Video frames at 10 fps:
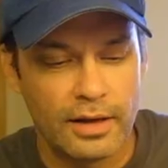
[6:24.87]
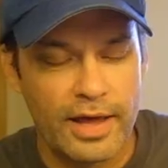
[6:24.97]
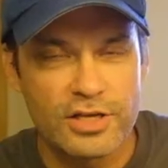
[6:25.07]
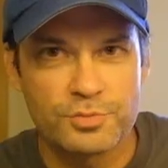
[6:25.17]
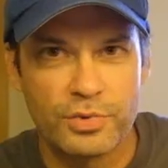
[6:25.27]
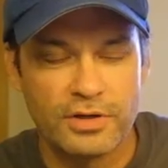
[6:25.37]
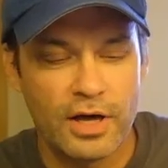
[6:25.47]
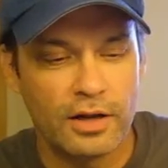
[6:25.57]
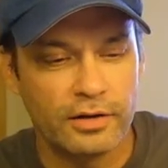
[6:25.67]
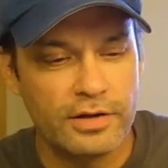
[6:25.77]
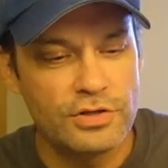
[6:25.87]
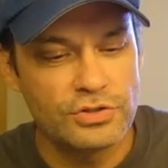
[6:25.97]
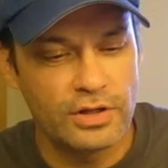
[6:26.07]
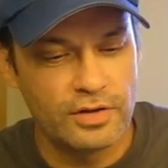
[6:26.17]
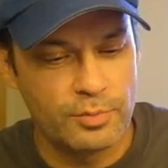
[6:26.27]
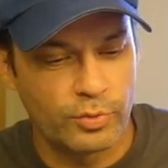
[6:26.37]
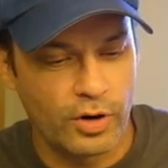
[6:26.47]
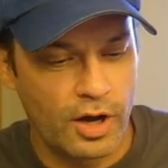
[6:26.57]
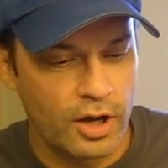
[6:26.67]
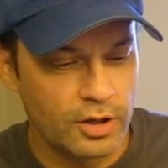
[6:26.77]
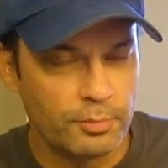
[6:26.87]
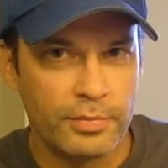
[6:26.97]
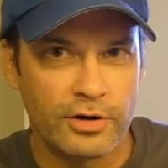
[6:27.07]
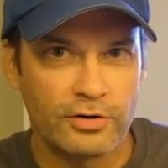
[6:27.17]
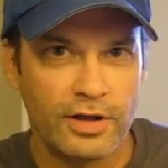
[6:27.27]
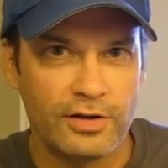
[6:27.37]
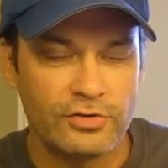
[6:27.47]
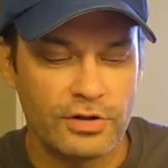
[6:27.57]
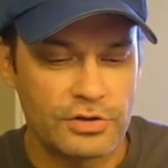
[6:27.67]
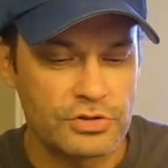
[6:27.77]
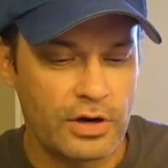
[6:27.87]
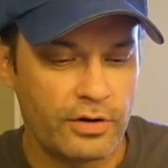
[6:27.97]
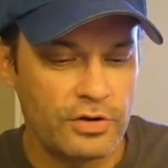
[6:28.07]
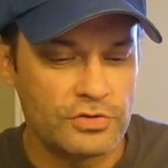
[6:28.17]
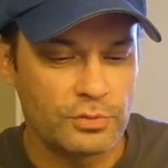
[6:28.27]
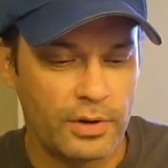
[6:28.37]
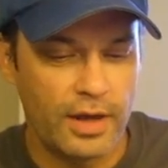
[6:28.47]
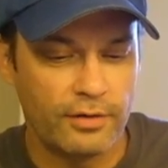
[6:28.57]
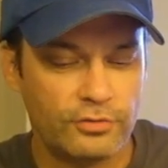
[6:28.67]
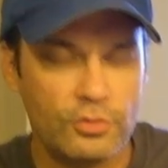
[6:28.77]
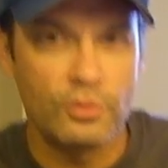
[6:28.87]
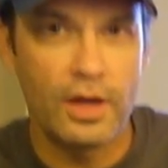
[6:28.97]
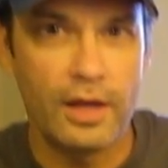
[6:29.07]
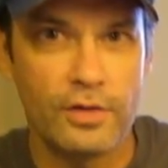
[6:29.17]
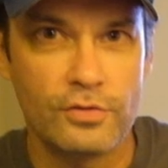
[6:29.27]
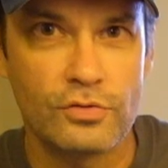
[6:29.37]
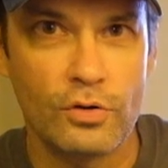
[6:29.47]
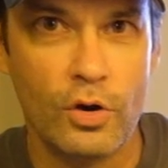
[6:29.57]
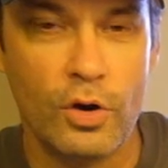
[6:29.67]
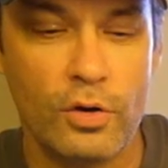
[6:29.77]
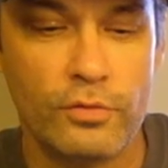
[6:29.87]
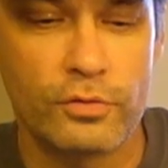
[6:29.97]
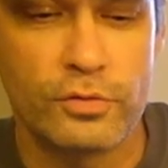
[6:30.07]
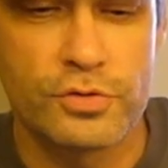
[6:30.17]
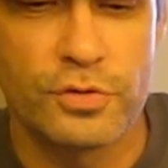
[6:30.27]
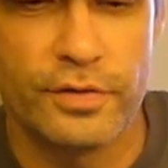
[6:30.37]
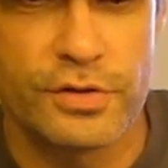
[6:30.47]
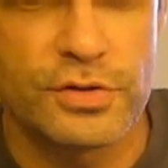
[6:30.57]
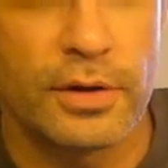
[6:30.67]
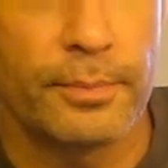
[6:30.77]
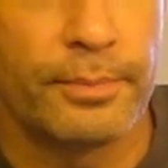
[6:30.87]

Last but not least, in the Prague beer tasting series, we have two cans of Krushevitsa.